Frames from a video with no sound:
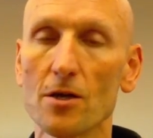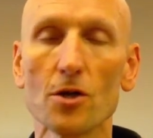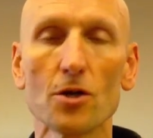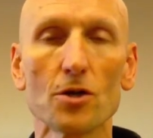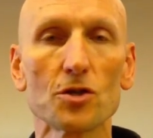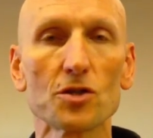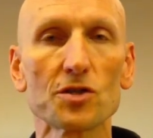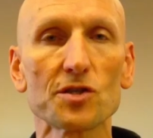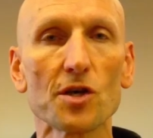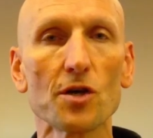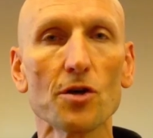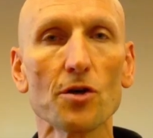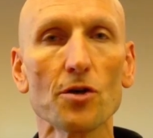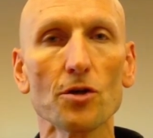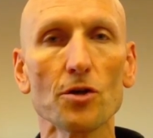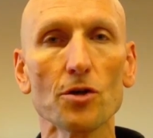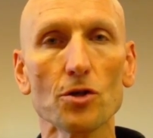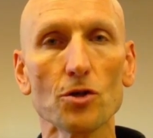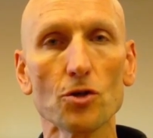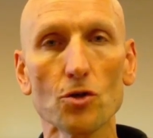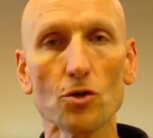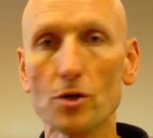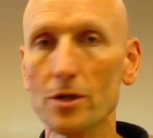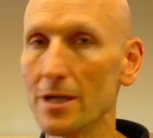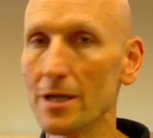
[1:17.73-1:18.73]
So
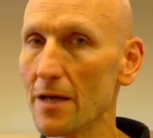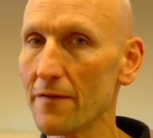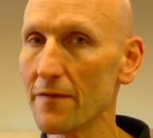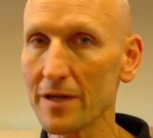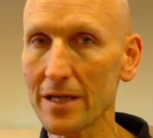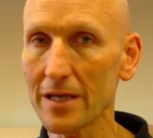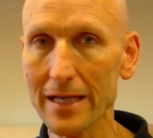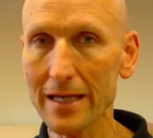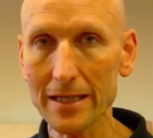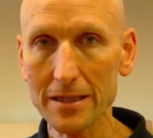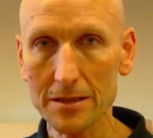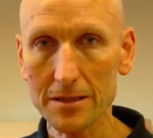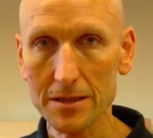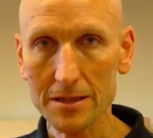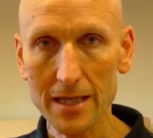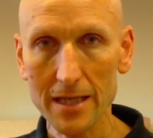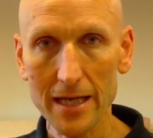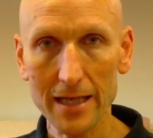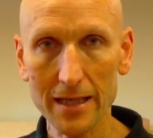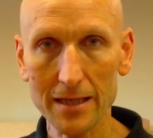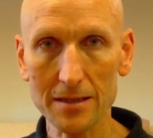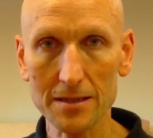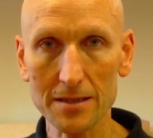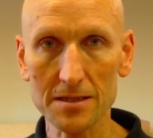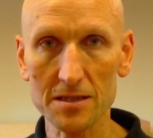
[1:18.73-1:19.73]
you never need to
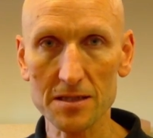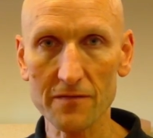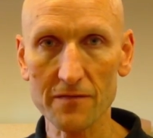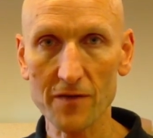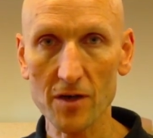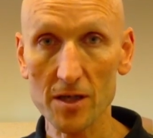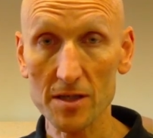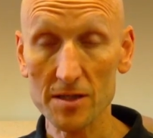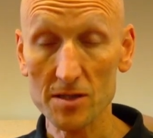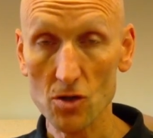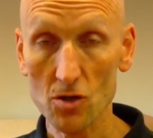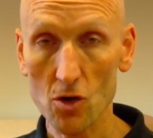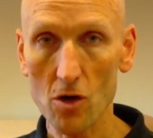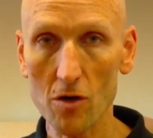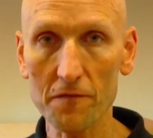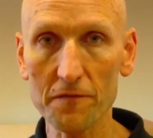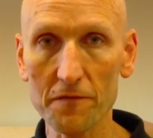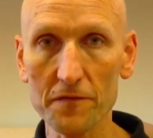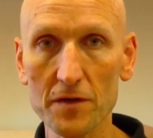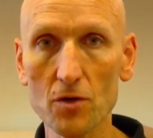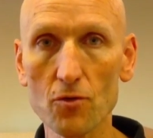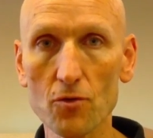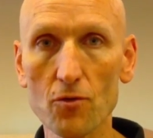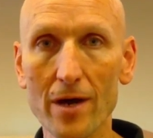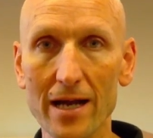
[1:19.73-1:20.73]
take this device off
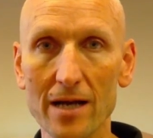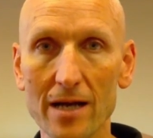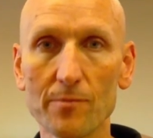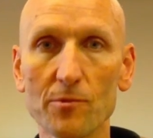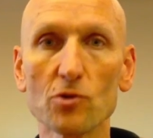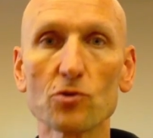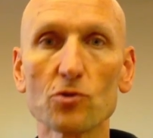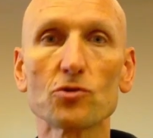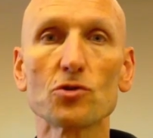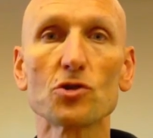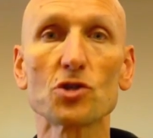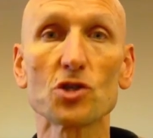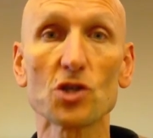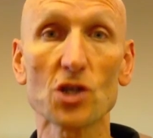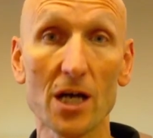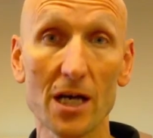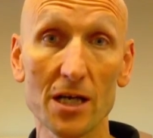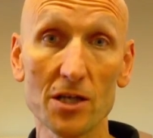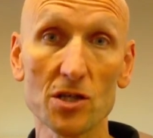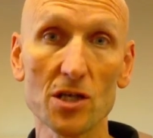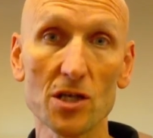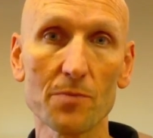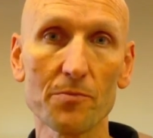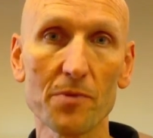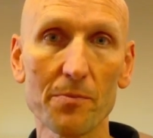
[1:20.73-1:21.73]
your animal to
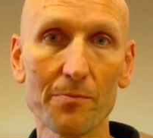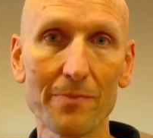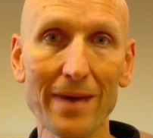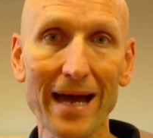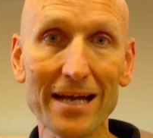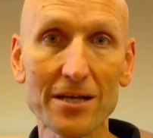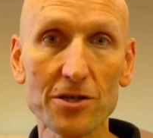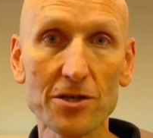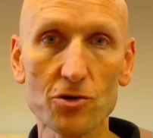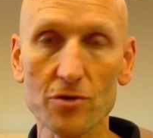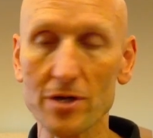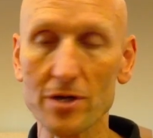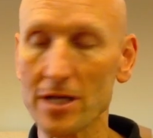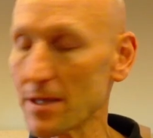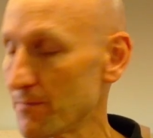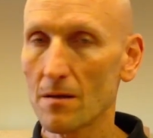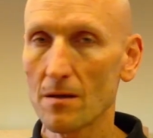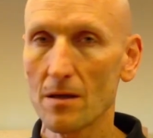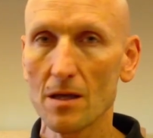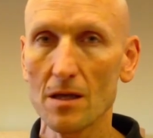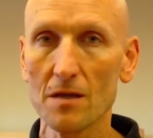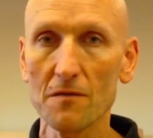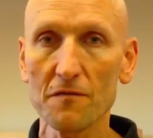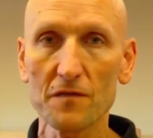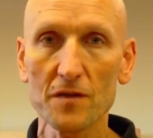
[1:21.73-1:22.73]
charge up a battery.
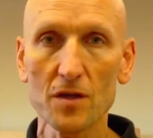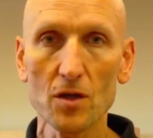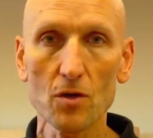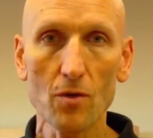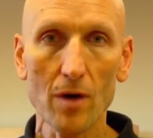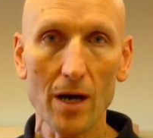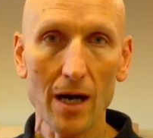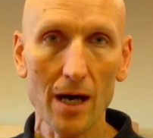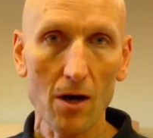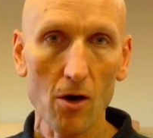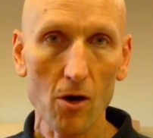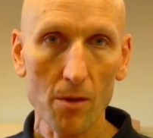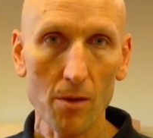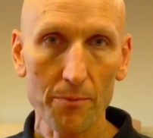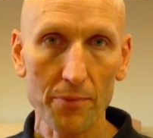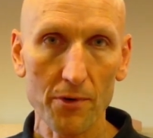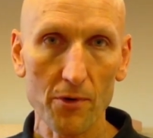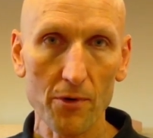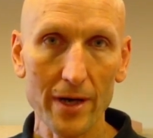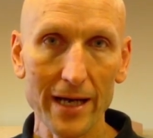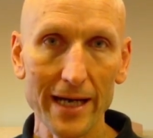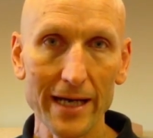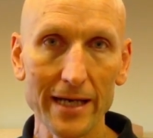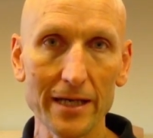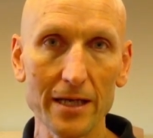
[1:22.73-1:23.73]
If you are
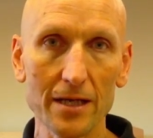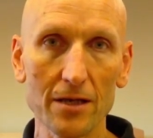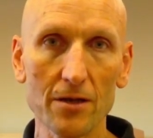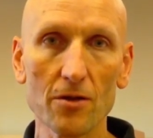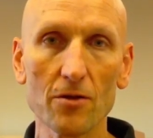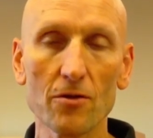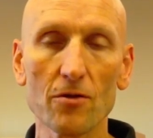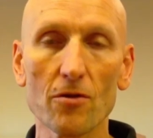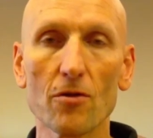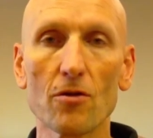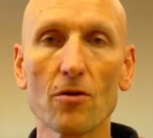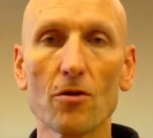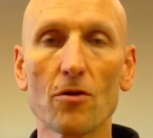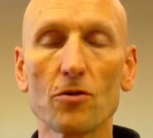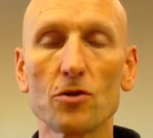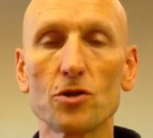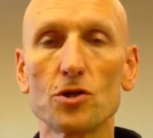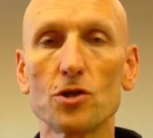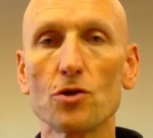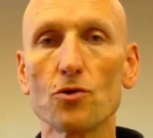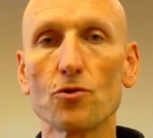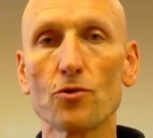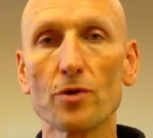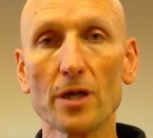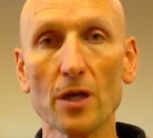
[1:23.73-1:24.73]
operating
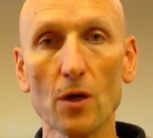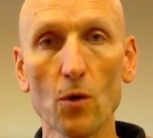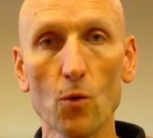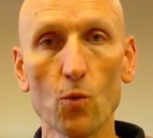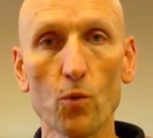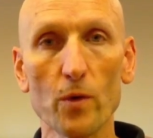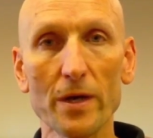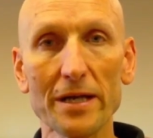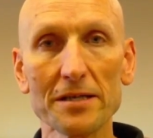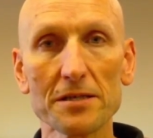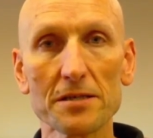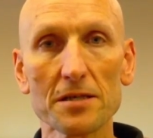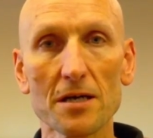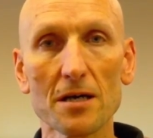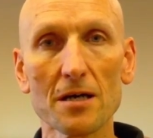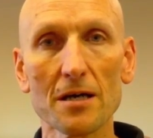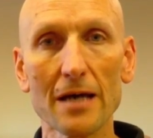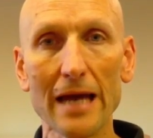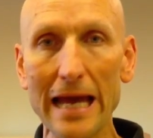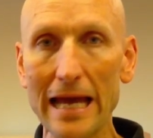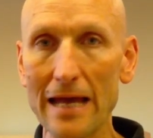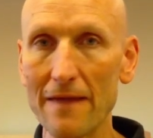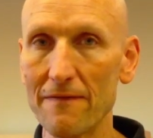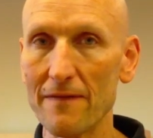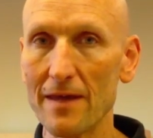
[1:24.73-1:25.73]
during winter
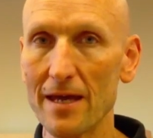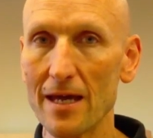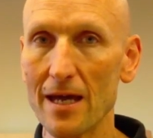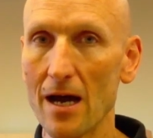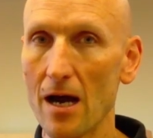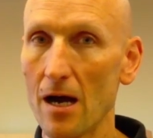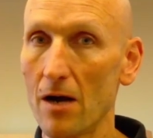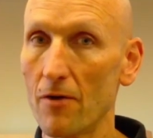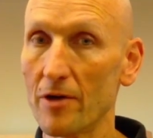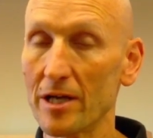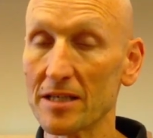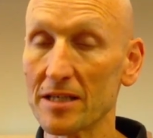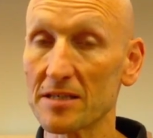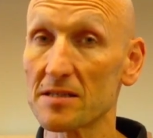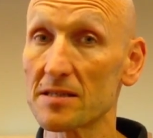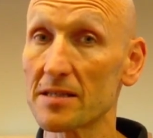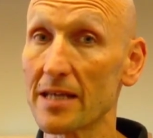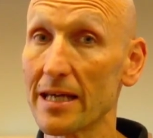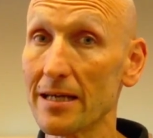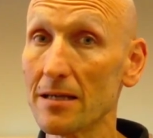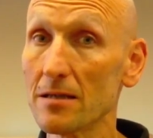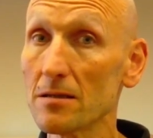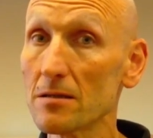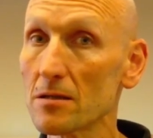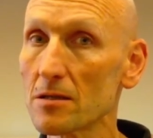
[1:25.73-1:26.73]
and there are
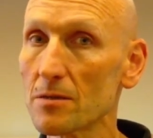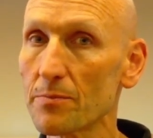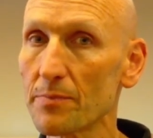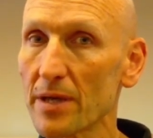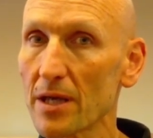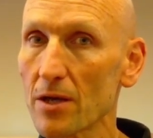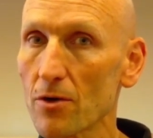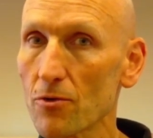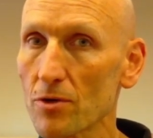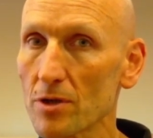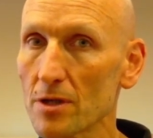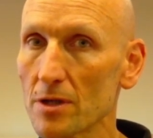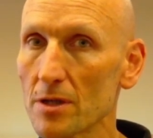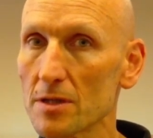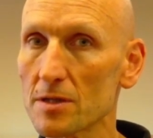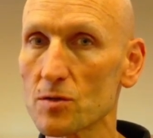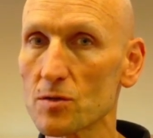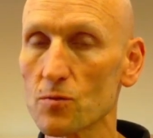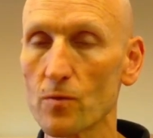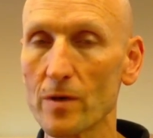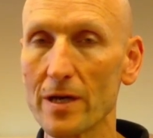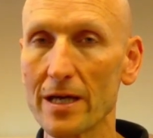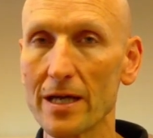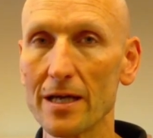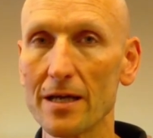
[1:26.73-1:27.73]
extended periods
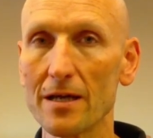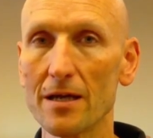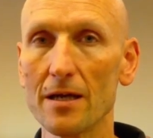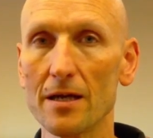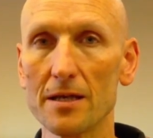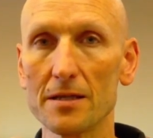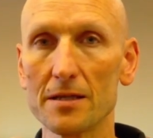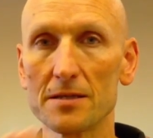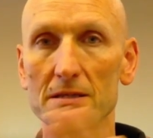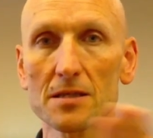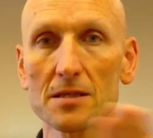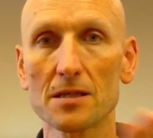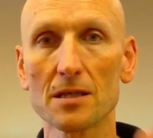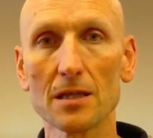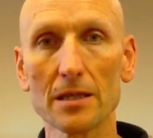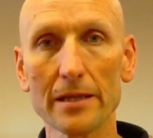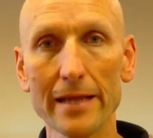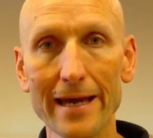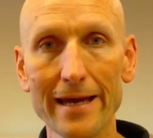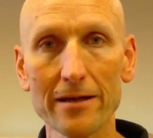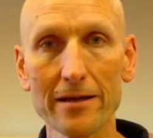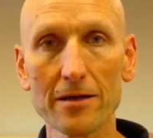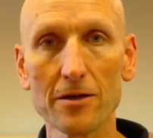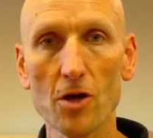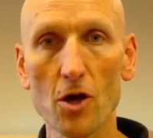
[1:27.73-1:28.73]
where it's
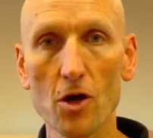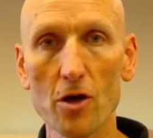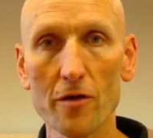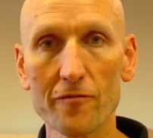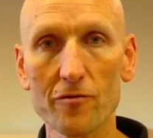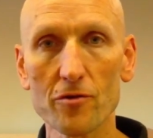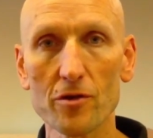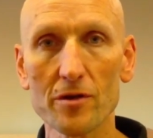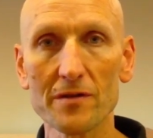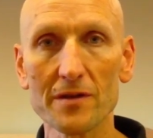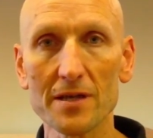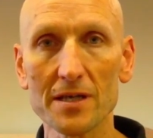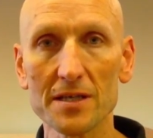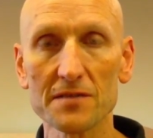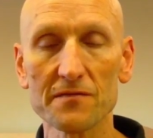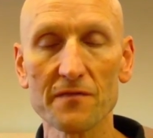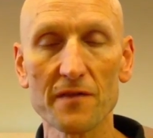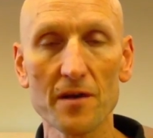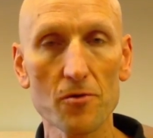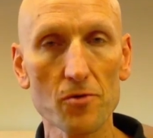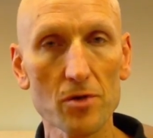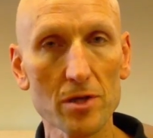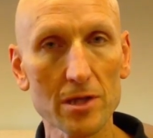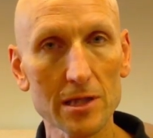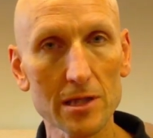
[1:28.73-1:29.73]
clouded over and there's
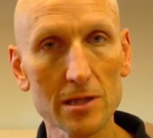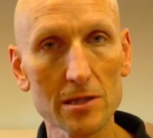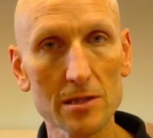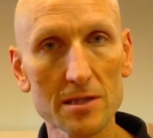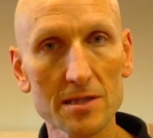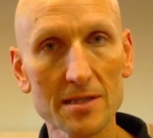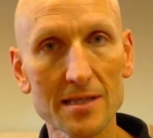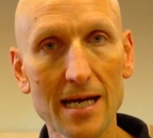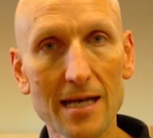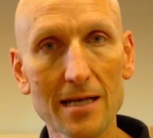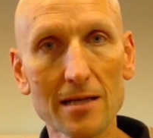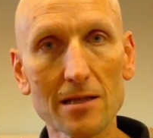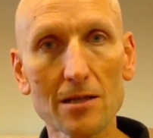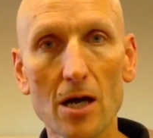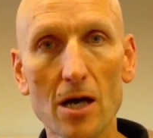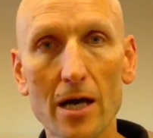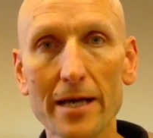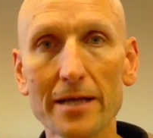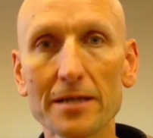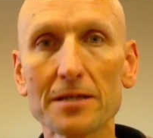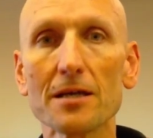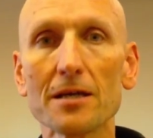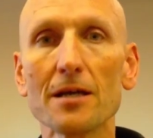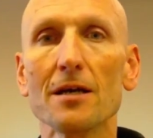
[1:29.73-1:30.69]
very little sunlight,